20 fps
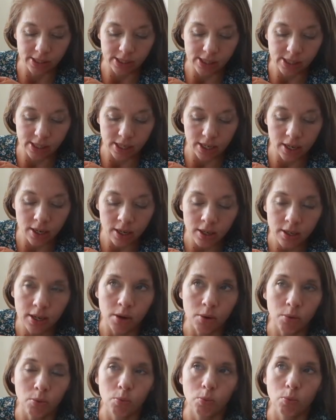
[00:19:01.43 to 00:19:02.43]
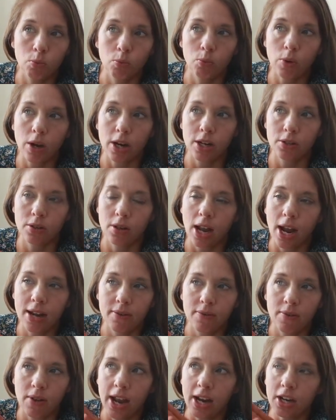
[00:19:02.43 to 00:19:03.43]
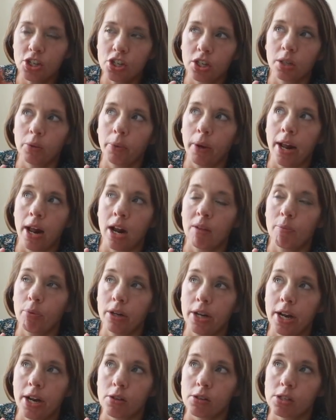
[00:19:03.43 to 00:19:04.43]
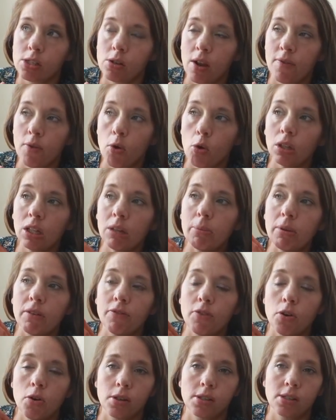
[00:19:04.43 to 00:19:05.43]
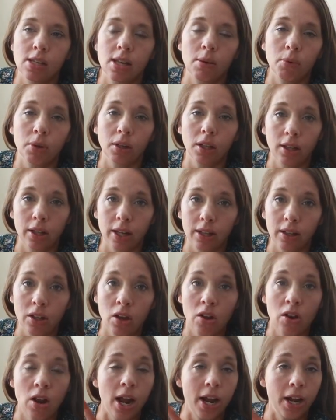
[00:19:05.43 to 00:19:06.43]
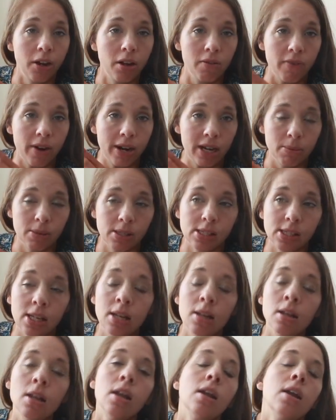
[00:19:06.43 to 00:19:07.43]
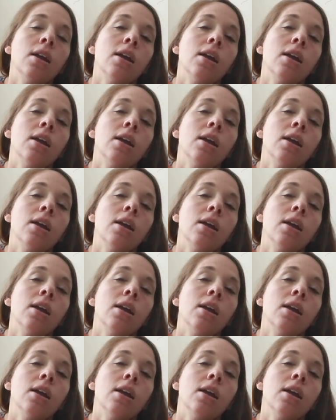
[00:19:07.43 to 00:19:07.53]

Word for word: C. Now, I, I actually ran out of prenatal, so I've only been focusing really lately on iron and vitamin C.